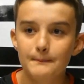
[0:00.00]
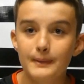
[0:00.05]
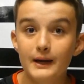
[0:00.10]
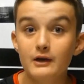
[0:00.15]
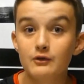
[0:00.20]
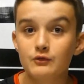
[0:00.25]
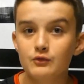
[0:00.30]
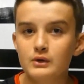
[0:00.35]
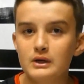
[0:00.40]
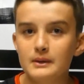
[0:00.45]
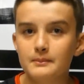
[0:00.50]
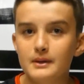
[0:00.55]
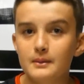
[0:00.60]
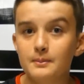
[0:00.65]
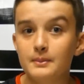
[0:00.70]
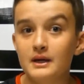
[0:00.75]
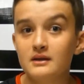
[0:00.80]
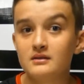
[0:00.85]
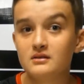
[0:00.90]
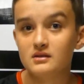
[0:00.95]
paint really
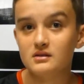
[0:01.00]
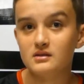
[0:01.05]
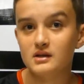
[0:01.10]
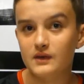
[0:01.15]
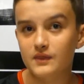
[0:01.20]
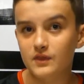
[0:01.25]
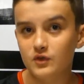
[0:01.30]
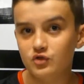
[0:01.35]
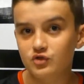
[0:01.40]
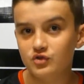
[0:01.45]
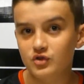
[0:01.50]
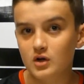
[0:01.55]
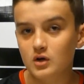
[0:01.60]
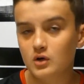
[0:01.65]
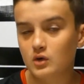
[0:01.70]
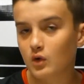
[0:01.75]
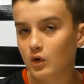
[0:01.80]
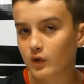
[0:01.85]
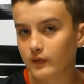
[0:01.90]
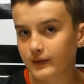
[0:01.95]
big pieces like the
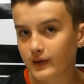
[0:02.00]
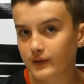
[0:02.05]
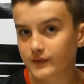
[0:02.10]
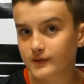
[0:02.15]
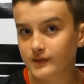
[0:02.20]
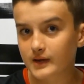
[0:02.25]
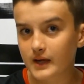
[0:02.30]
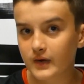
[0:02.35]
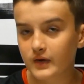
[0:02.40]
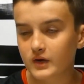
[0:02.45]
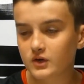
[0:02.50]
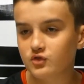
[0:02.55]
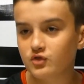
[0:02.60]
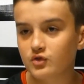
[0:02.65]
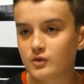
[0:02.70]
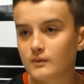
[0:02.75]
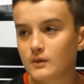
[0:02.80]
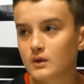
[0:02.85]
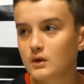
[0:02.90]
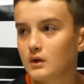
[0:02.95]
shell or the undercarriage.